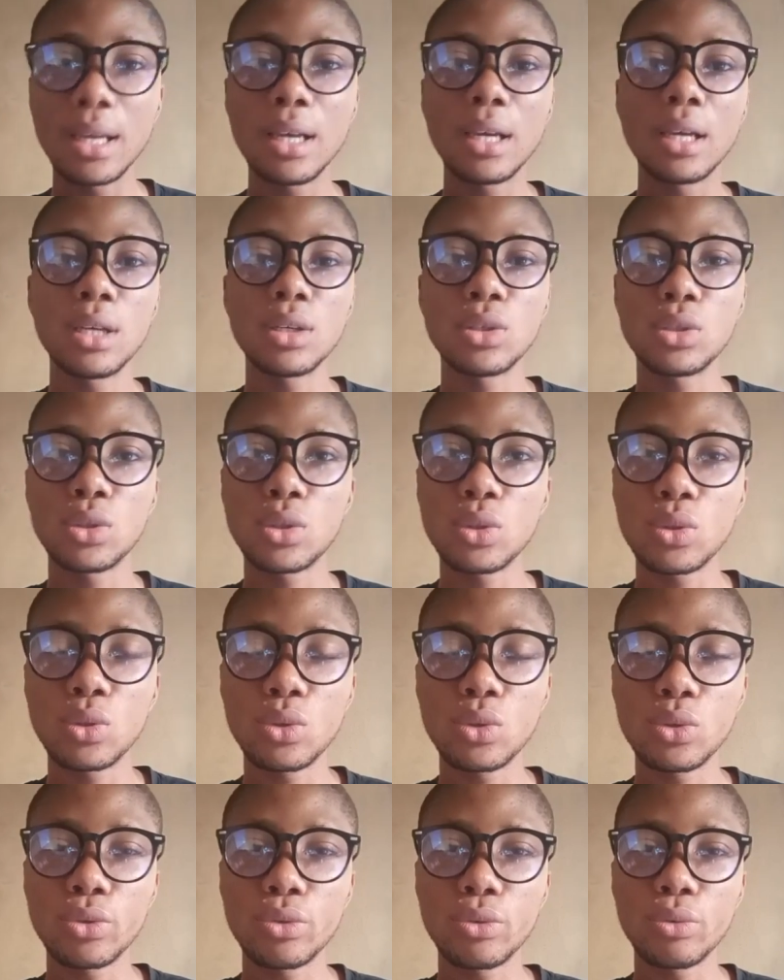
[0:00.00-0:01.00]

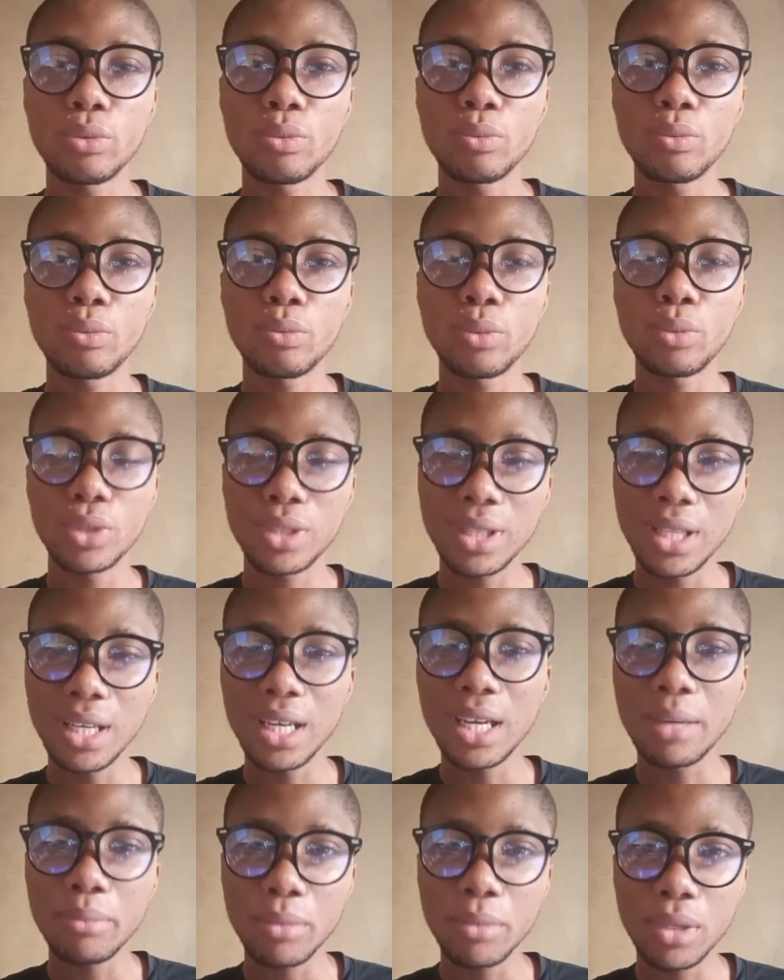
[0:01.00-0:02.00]
So but layer
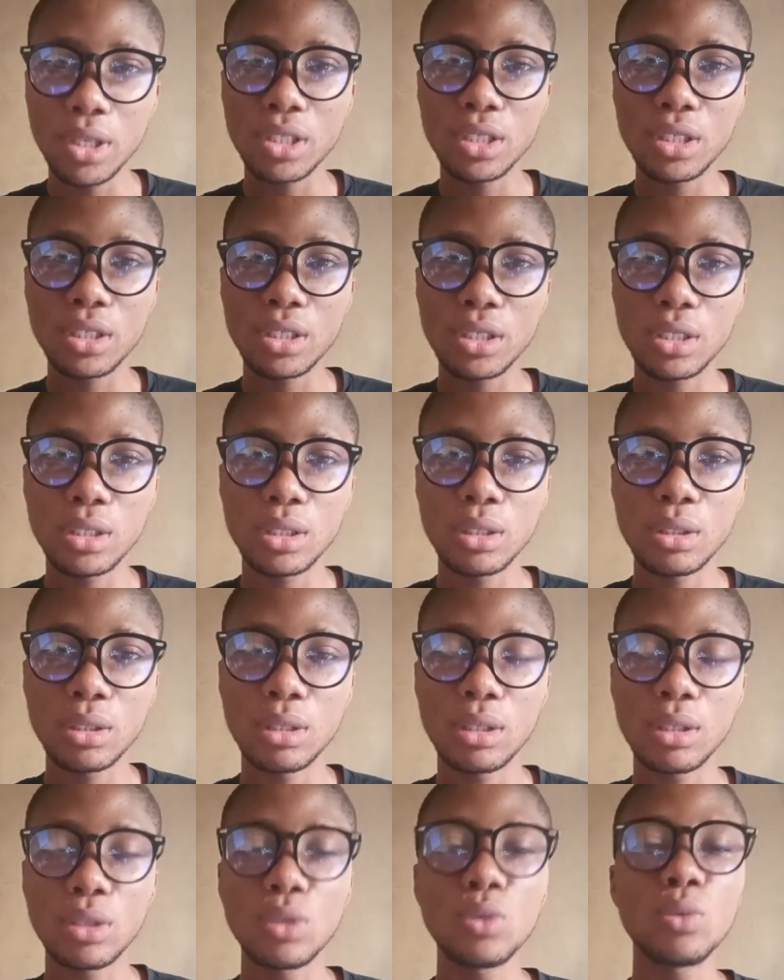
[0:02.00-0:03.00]
match, you
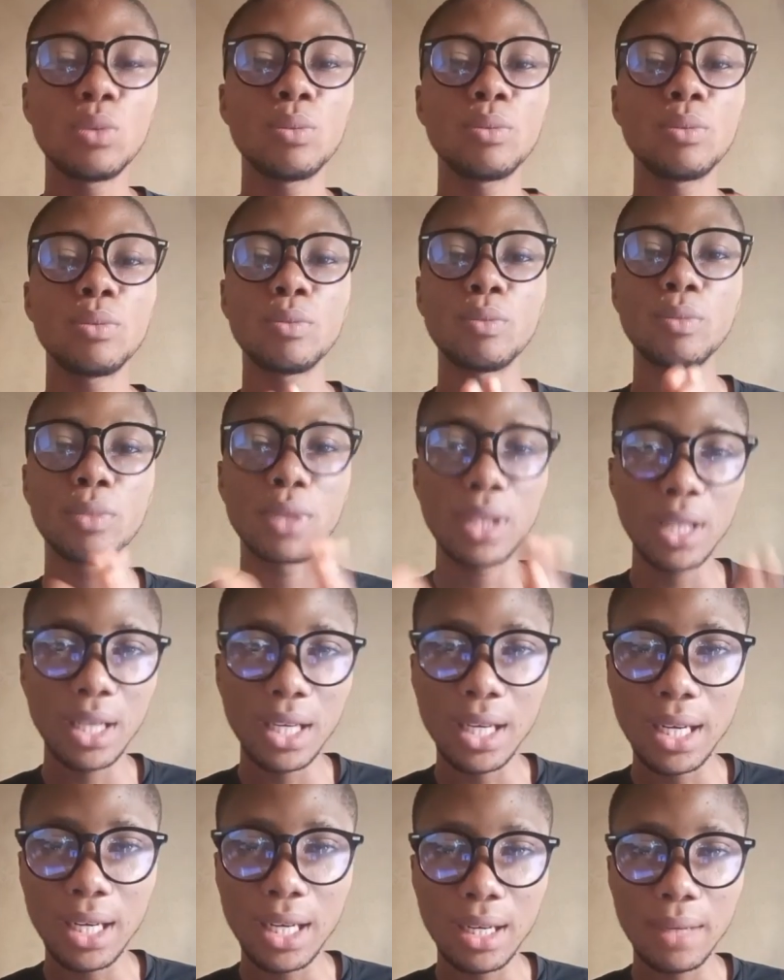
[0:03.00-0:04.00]
know
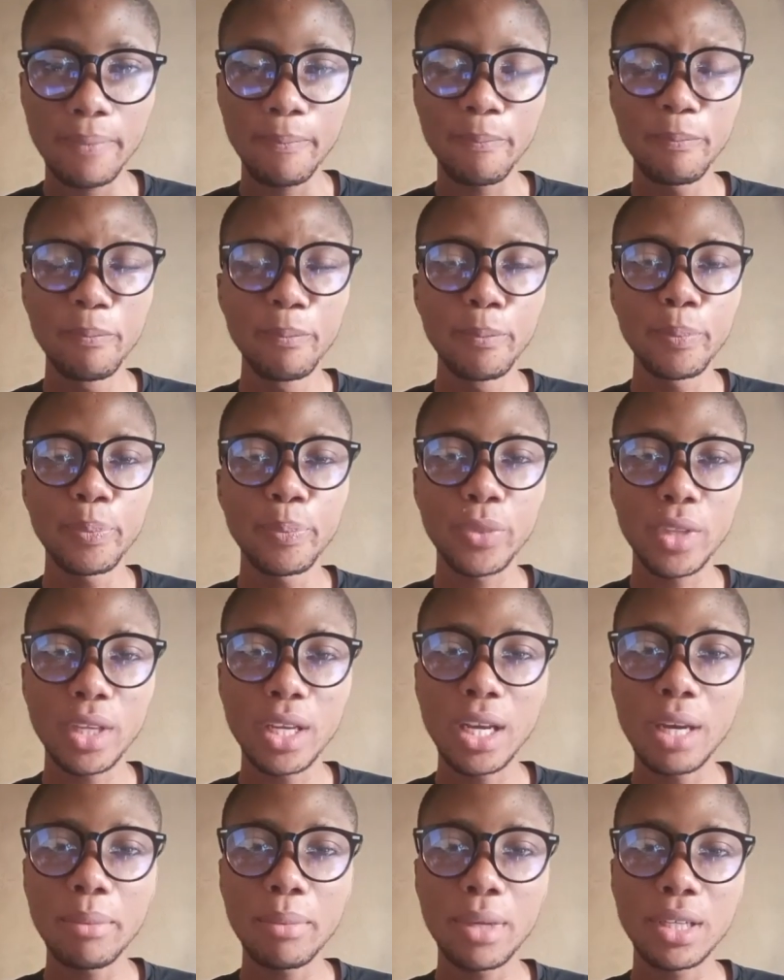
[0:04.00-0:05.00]
layer layer
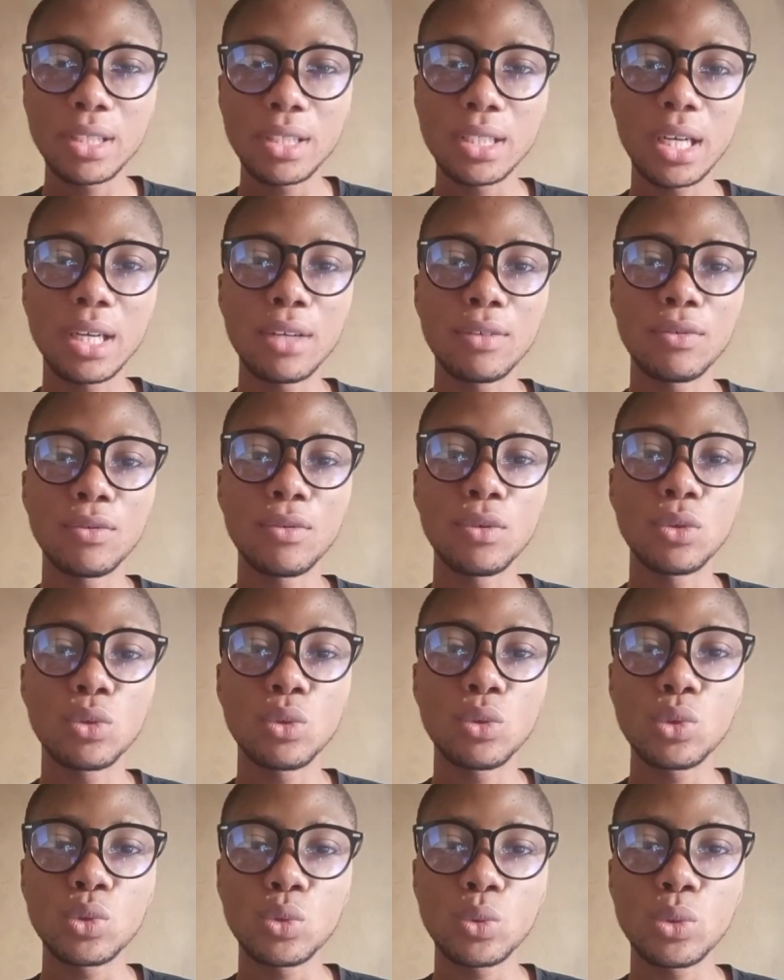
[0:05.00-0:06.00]
match are for those
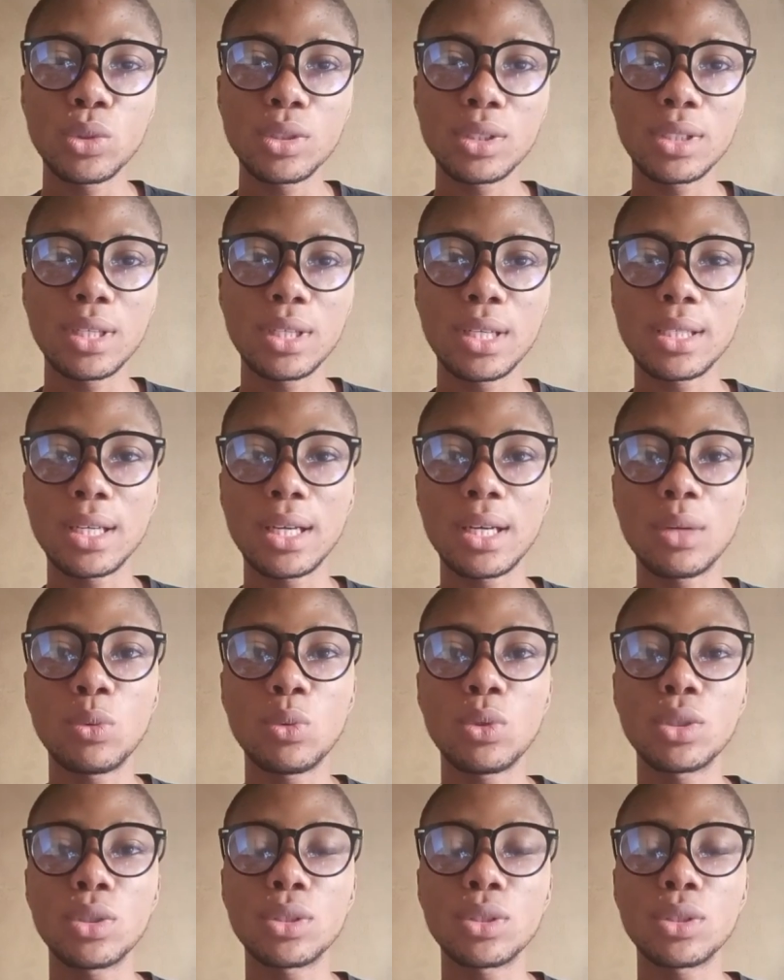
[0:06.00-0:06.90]
ones that are what